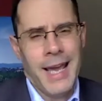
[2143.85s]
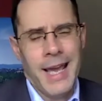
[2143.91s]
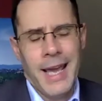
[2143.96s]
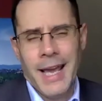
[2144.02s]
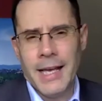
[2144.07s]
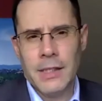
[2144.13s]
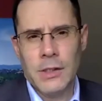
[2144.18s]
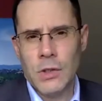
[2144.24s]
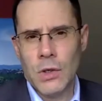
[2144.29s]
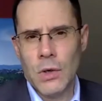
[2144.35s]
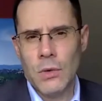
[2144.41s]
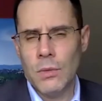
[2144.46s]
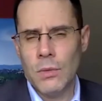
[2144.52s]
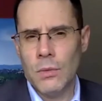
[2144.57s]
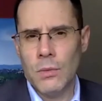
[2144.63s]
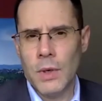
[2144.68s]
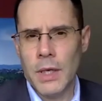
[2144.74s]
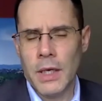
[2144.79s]
And so
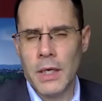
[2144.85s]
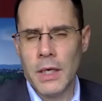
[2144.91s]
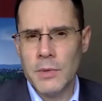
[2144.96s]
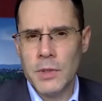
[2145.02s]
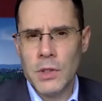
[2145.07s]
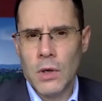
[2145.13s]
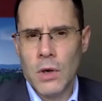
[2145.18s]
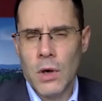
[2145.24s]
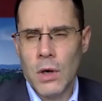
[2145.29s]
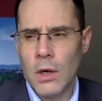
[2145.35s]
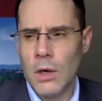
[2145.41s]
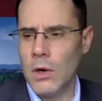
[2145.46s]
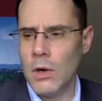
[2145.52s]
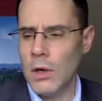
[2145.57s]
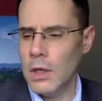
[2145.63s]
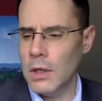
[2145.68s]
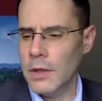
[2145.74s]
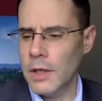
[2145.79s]
when it comes to Hong
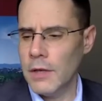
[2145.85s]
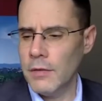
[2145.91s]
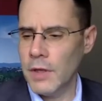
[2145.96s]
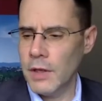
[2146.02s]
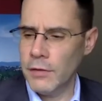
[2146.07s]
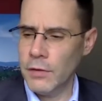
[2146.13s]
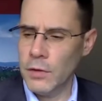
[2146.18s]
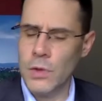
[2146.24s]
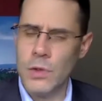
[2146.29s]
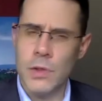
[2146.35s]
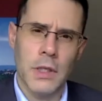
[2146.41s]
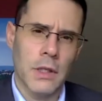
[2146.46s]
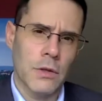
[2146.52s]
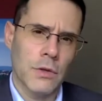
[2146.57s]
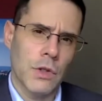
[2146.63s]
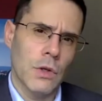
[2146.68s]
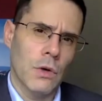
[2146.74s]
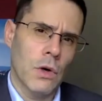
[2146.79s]
Kong, they've learned that
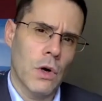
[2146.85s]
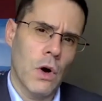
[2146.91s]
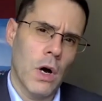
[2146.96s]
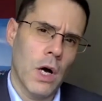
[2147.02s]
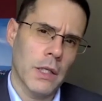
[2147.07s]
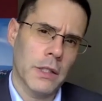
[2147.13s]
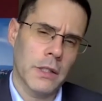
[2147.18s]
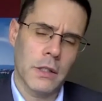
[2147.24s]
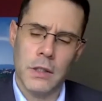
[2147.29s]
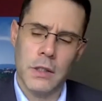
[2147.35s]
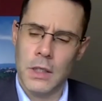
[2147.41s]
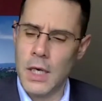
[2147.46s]
there's no cost.